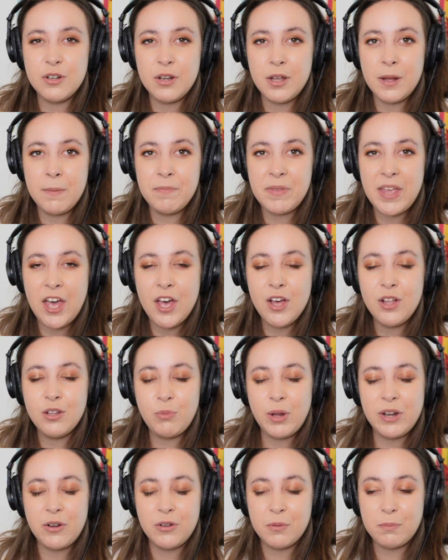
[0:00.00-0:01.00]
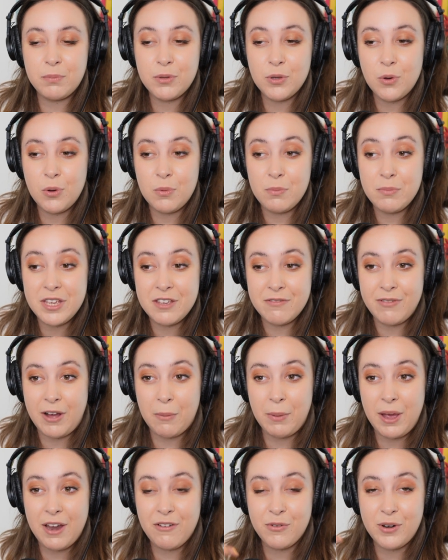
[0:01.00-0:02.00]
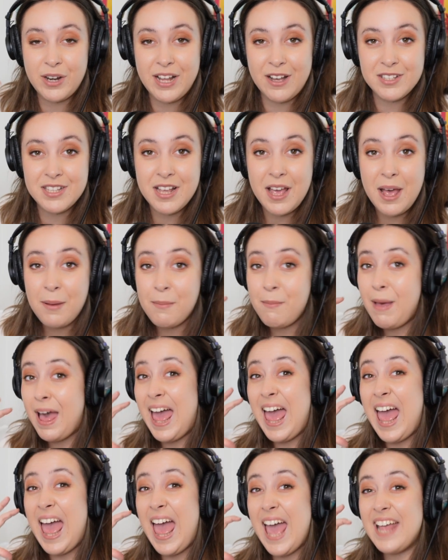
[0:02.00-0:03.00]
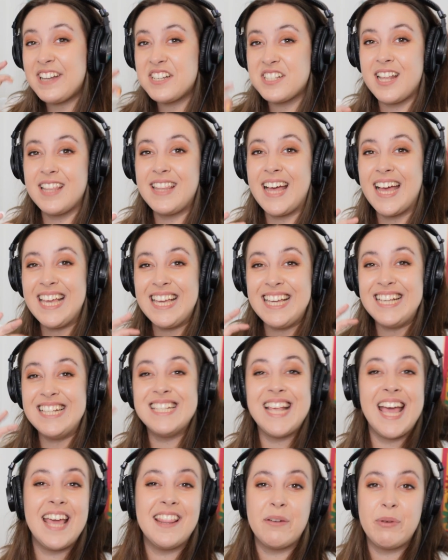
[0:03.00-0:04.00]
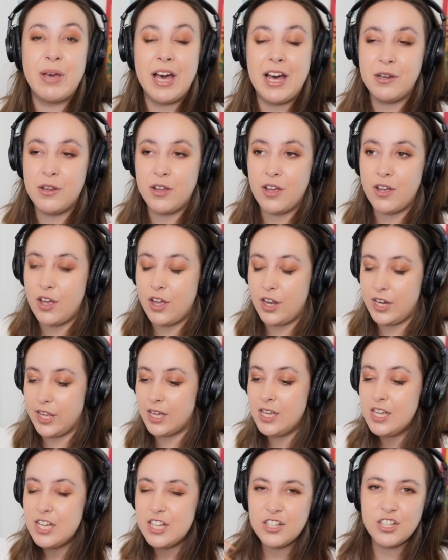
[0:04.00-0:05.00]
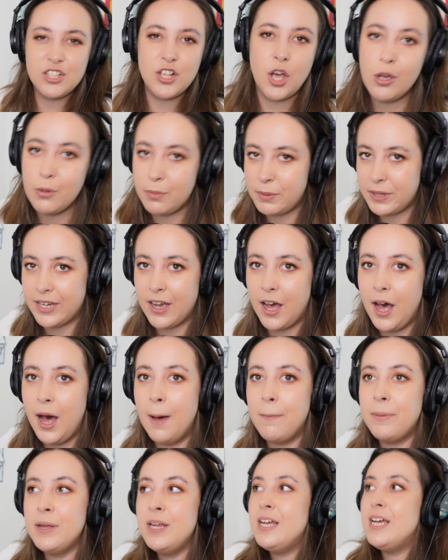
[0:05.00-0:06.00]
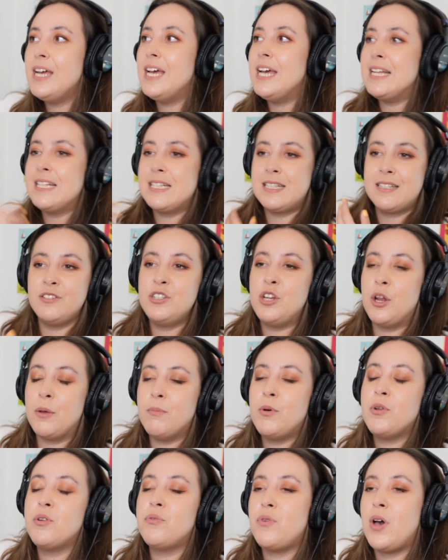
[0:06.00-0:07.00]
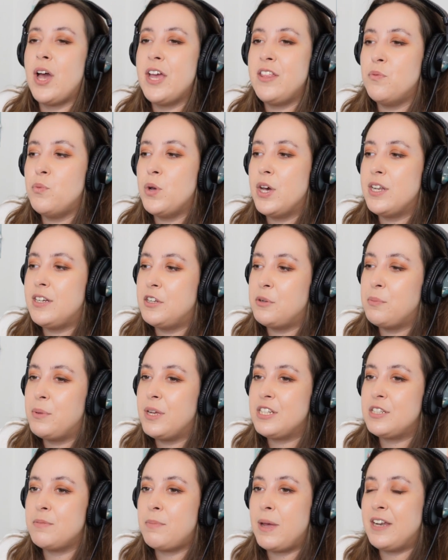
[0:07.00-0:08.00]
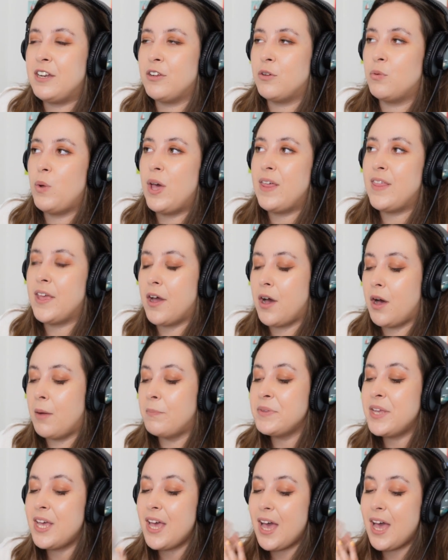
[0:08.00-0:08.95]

on a L went on a pure me vowel, but everyone else, meh, just like that easy that we had earlier. Just opening it up. It's, you know, modifying the word a little bit depending on where they are.